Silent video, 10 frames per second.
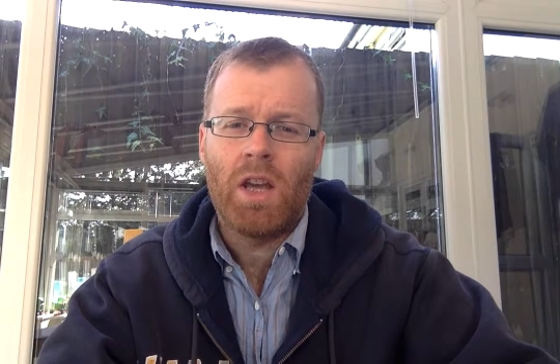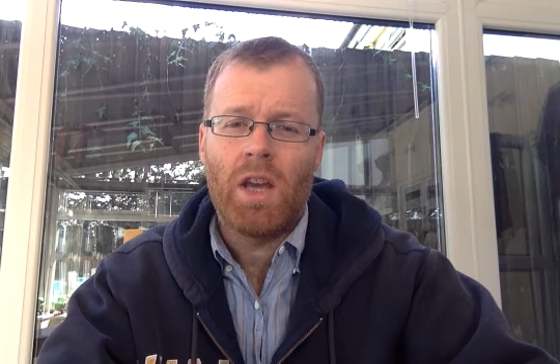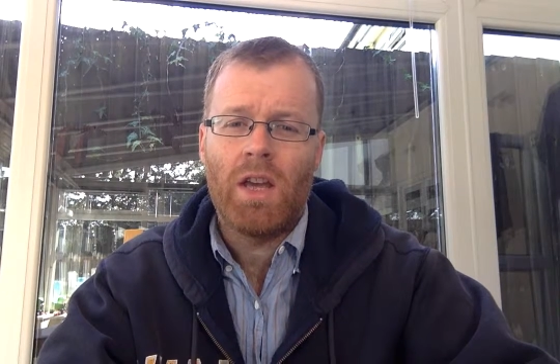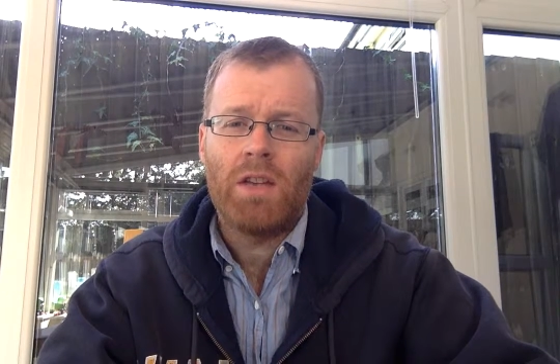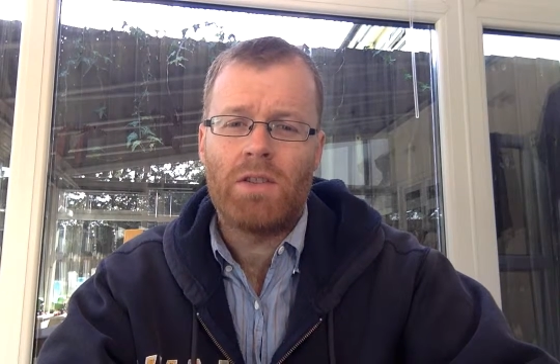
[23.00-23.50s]

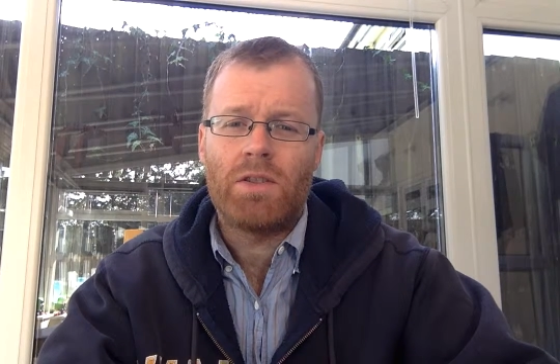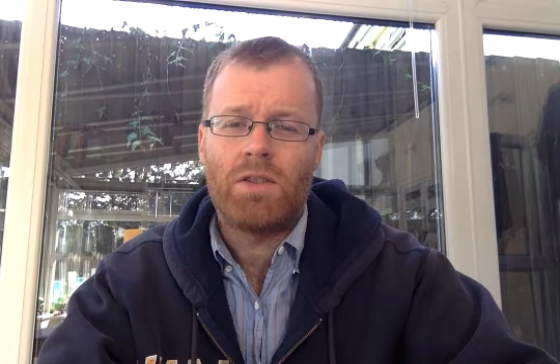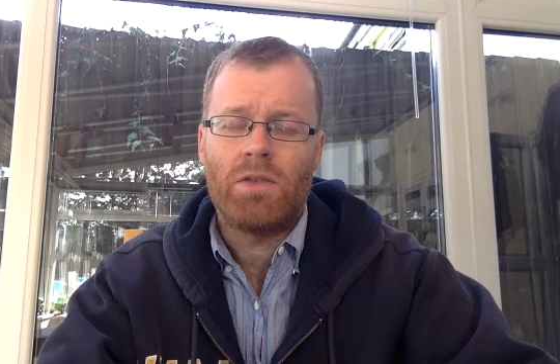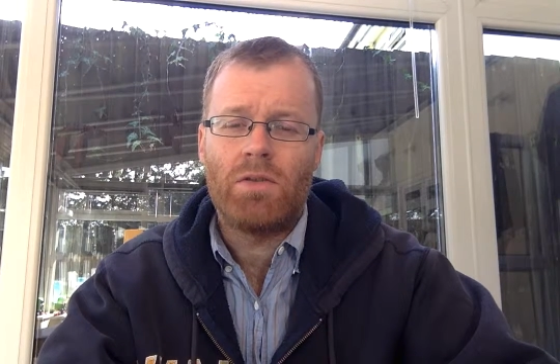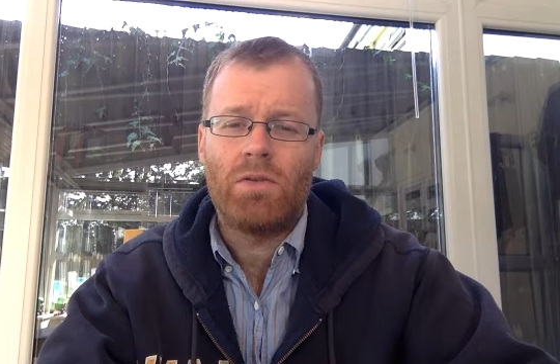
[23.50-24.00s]

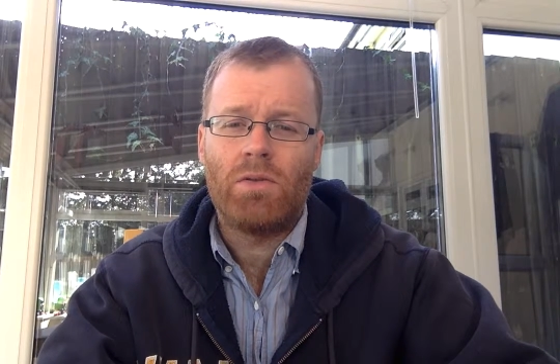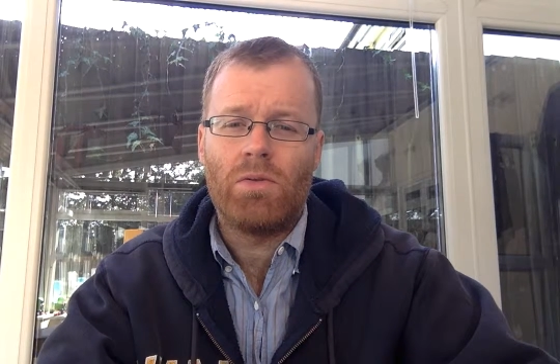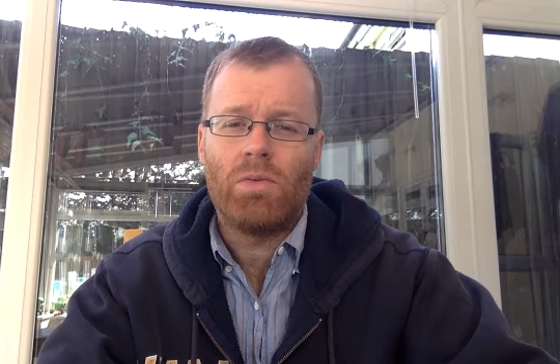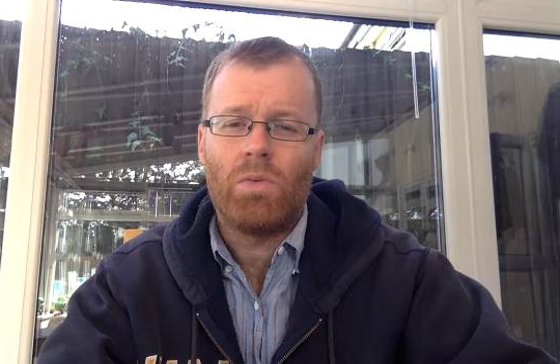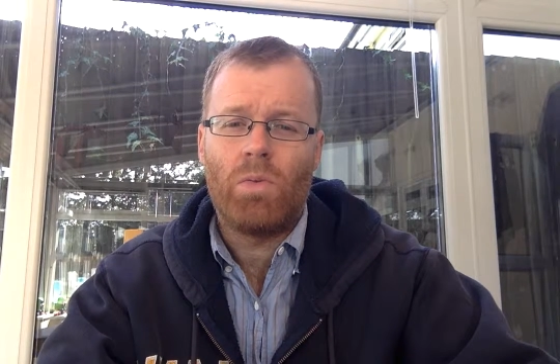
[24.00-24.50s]
into
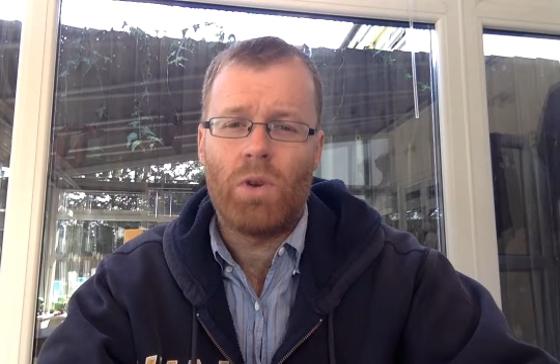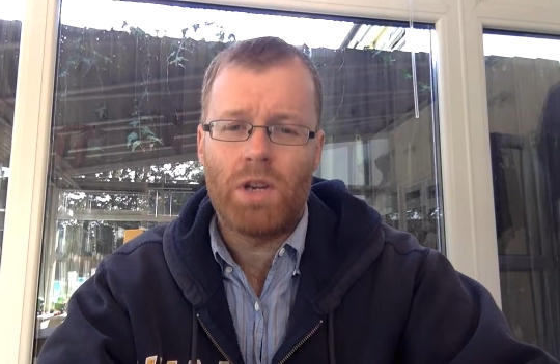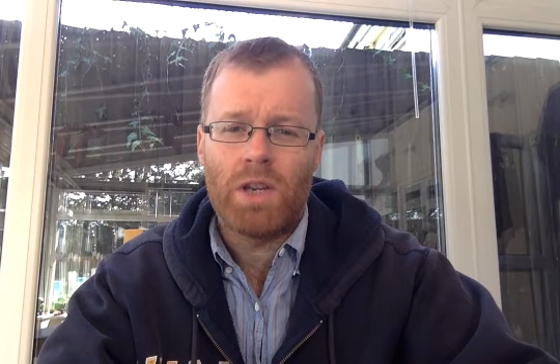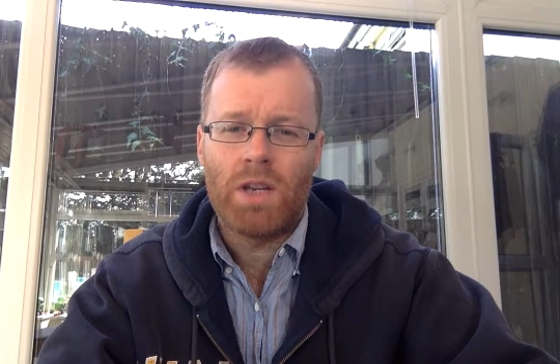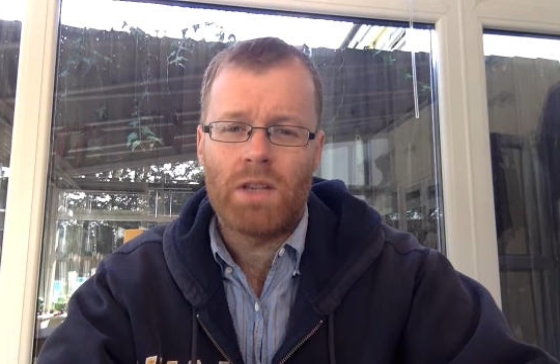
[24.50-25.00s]
what it
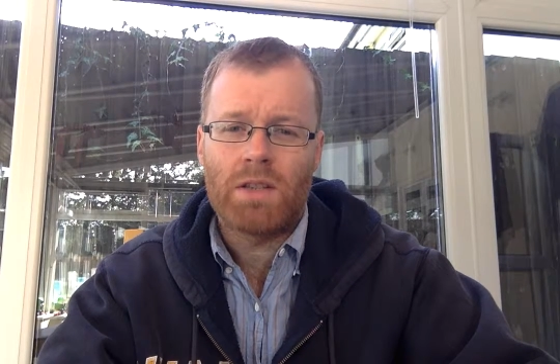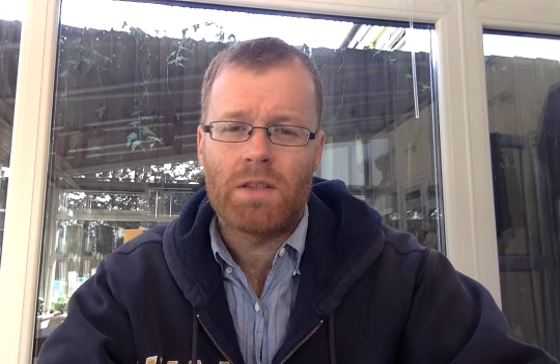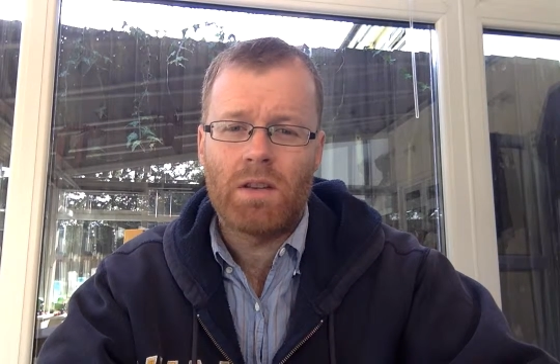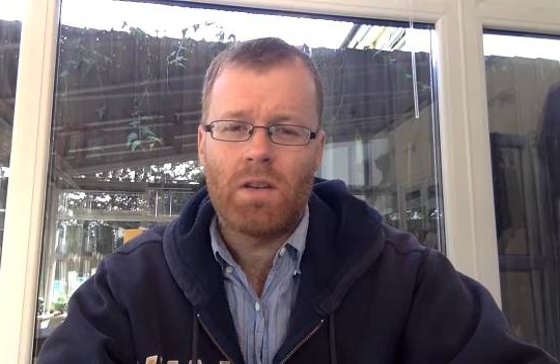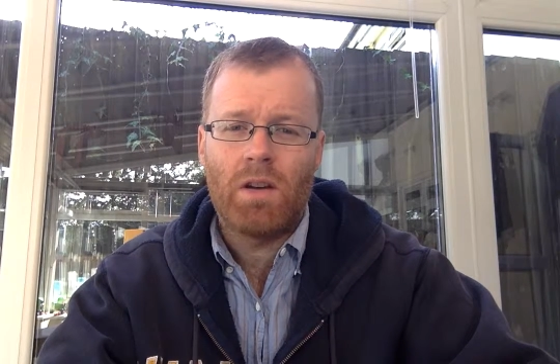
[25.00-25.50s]
is